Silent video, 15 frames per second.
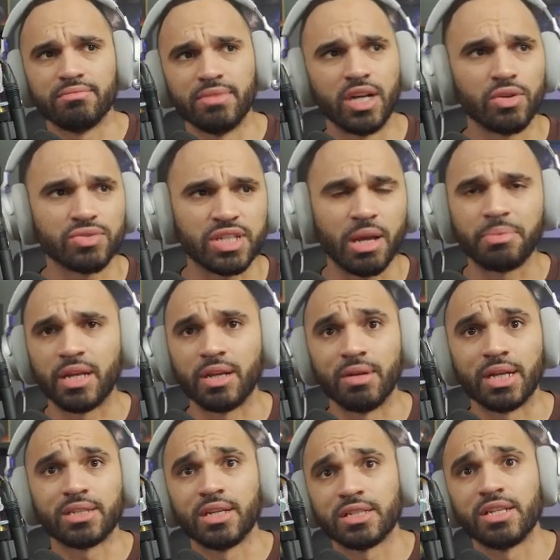you know, something
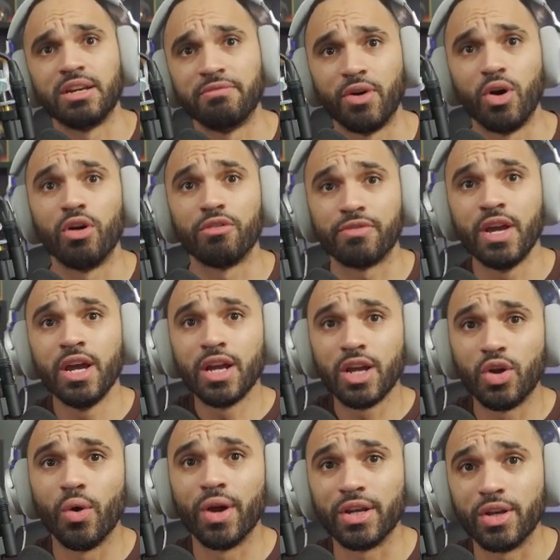that doesn't involve
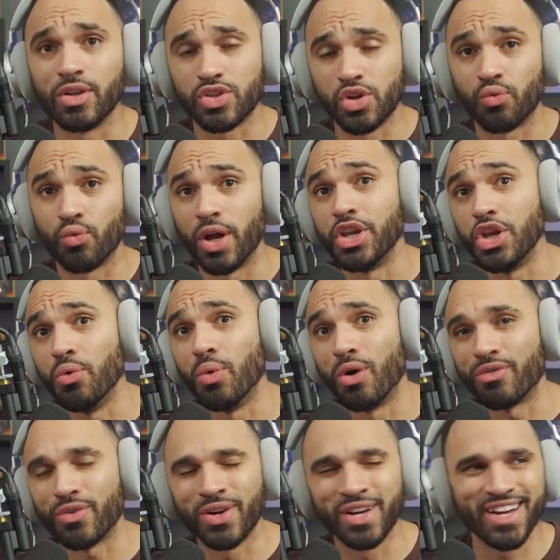going to run you
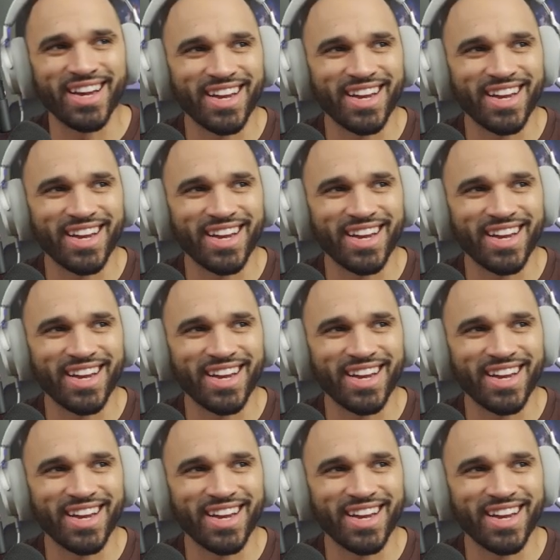over.